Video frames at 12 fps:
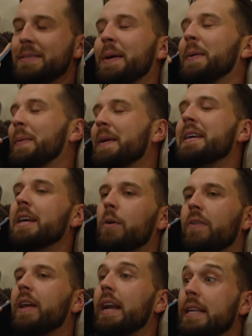So
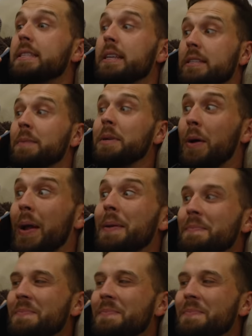we got a nice system going.